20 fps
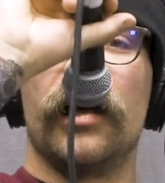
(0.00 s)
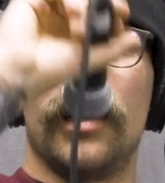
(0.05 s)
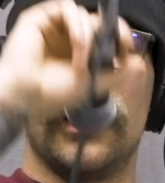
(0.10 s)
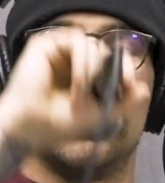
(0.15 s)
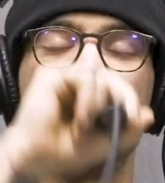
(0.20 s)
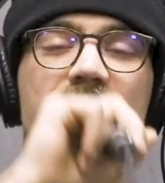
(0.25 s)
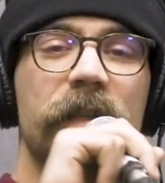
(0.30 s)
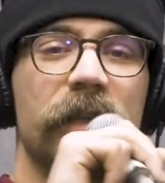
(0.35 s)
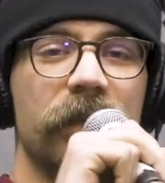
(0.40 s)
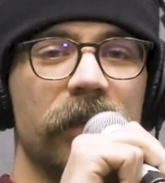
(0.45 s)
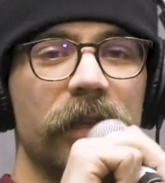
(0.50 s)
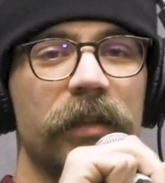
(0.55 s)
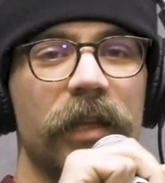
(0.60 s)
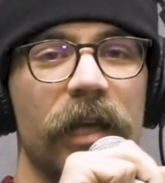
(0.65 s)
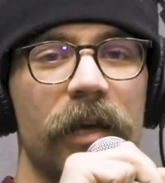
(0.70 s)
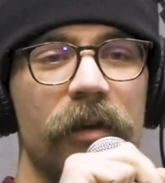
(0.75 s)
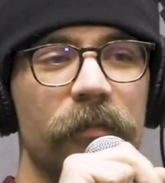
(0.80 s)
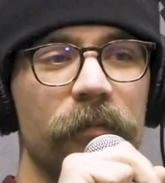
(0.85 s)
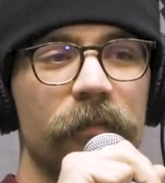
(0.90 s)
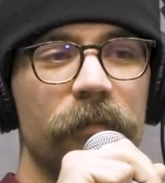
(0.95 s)
I did it like
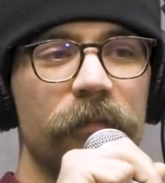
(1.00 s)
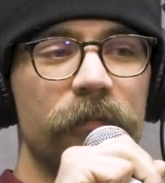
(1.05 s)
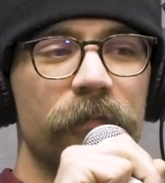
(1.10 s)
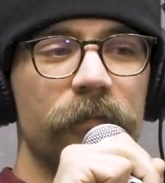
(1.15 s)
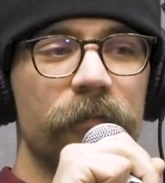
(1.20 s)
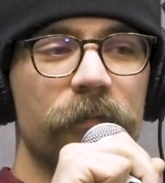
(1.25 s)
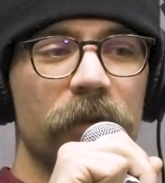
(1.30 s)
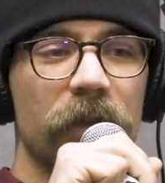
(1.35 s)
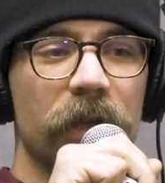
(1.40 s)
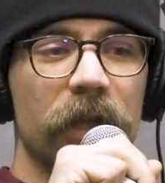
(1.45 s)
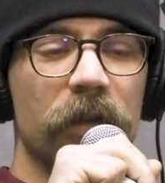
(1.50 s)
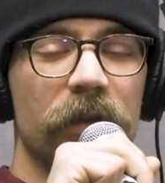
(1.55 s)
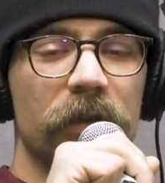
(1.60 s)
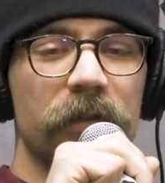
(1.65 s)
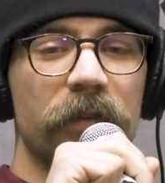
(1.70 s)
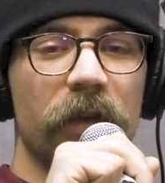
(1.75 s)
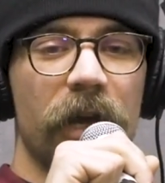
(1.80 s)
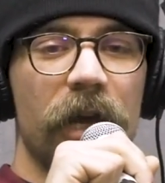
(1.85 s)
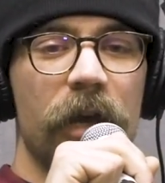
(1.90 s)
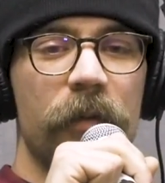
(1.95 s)
that for like a long
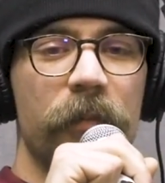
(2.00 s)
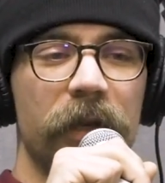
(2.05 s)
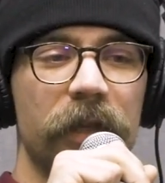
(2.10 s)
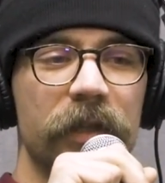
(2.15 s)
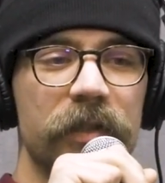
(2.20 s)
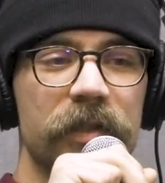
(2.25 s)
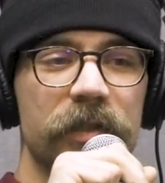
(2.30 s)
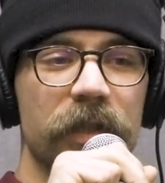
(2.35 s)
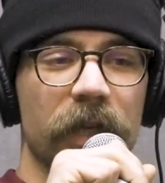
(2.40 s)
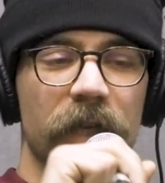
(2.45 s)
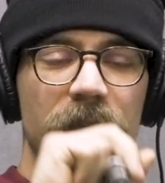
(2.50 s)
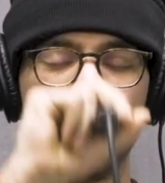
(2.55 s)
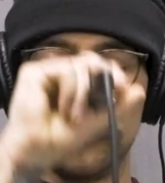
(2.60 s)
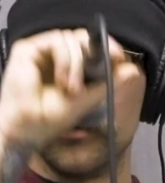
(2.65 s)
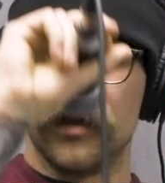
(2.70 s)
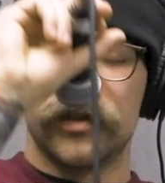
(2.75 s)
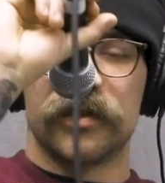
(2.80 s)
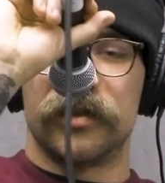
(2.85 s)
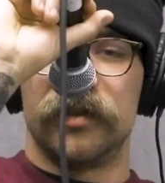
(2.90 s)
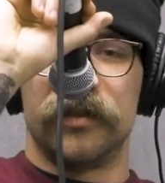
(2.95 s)
time, and it's just like, it
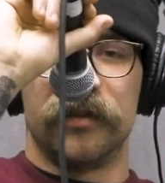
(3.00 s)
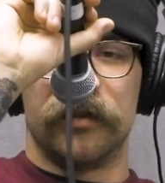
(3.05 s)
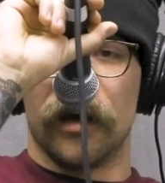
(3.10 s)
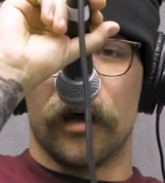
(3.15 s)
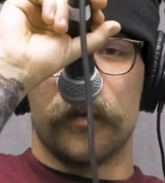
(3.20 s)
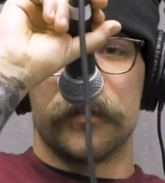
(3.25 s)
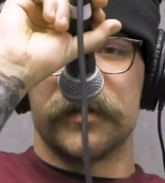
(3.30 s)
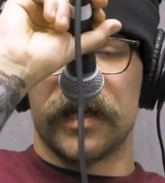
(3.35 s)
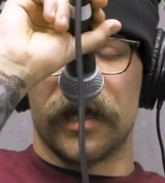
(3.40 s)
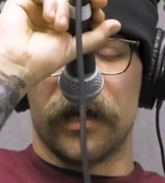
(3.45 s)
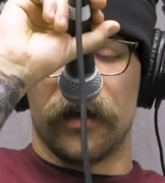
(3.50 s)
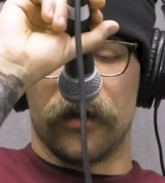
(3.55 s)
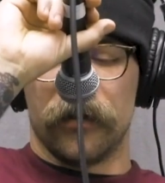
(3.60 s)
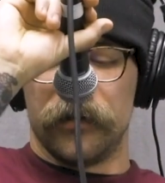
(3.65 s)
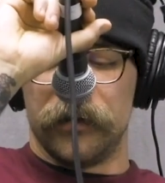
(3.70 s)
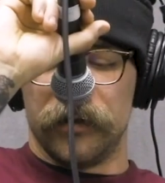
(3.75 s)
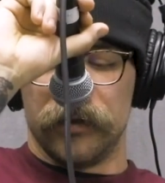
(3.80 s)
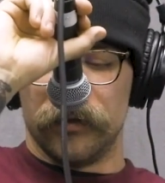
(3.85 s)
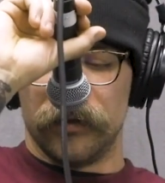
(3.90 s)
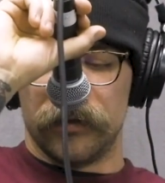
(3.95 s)
looks dumb as hell
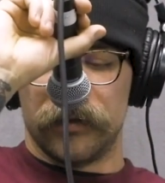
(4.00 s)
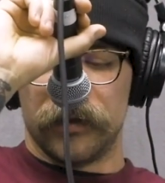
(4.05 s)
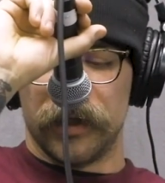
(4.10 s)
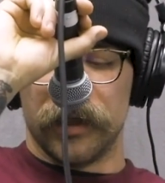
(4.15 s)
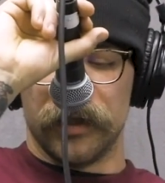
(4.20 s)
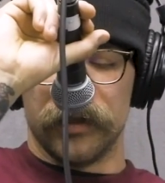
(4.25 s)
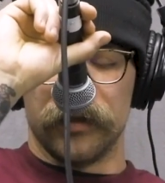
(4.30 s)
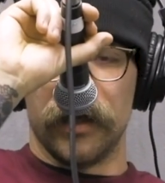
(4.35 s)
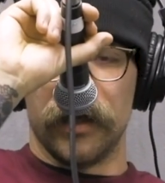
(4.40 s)
and you look like an